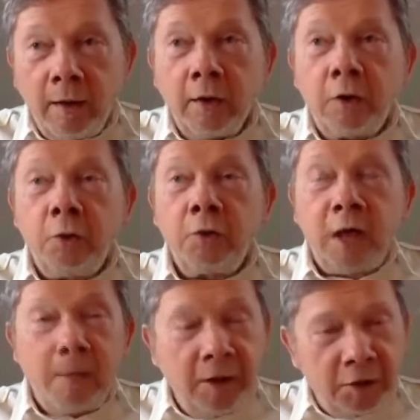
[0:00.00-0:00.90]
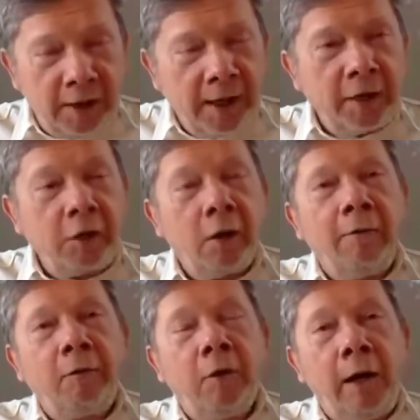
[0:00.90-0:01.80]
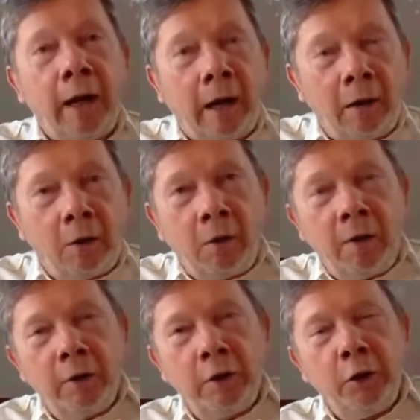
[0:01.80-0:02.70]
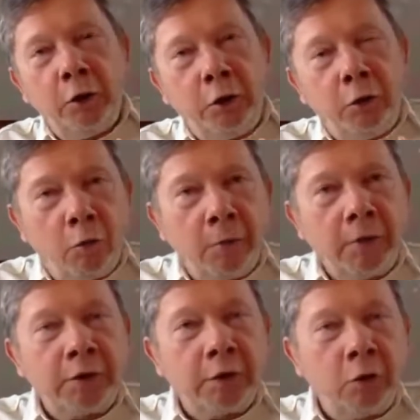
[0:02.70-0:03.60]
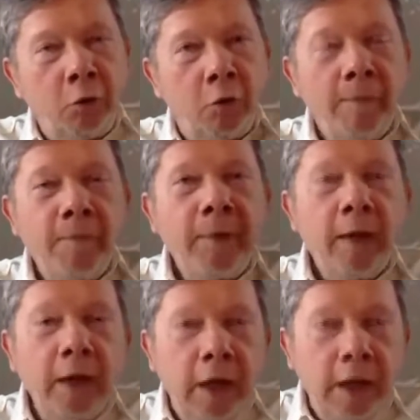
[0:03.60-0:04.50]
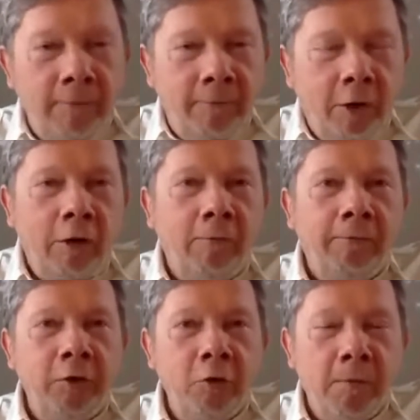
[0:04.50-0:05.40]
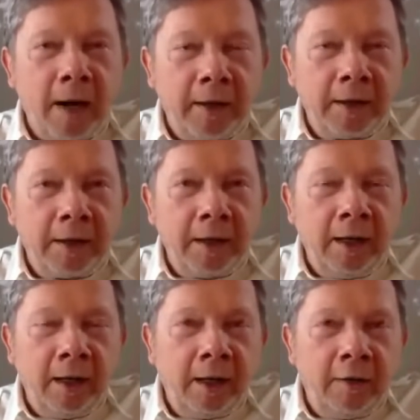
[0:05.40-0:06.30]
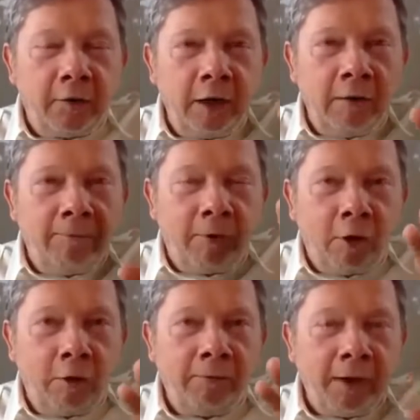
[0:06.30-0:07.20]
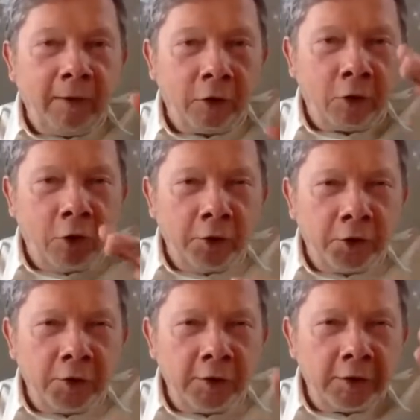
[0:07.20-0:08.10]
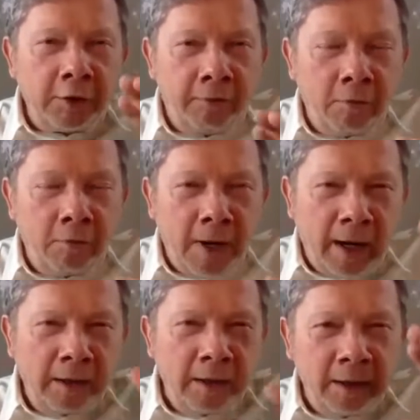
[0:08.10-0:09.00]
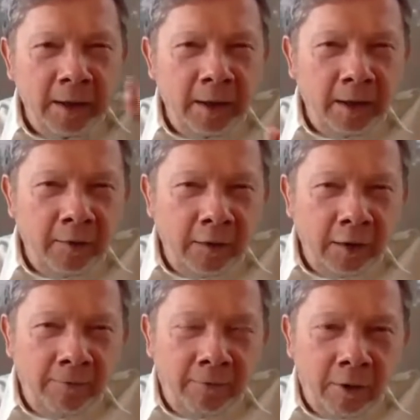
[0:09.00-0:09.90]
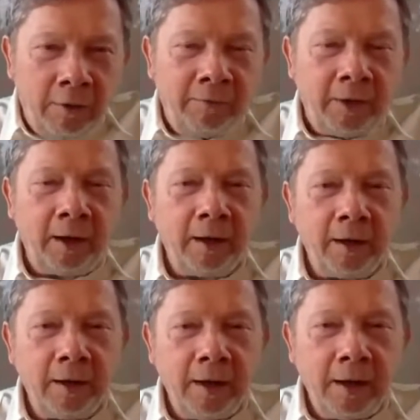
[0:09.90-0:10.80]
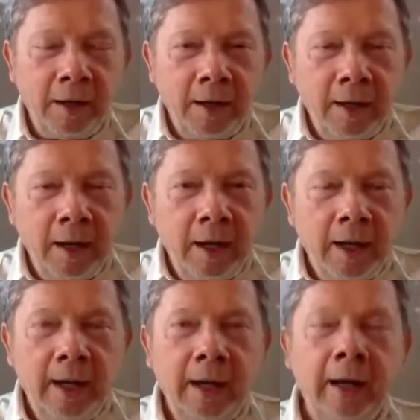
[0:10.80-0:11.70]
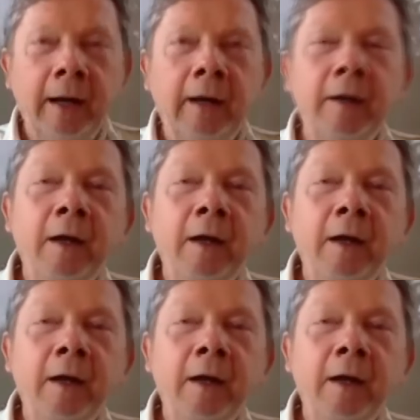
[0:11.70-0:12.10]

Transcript: to some extent, you have to allow humans to evolve. Humanity is evolving. The consciousness of humanity is evolving. And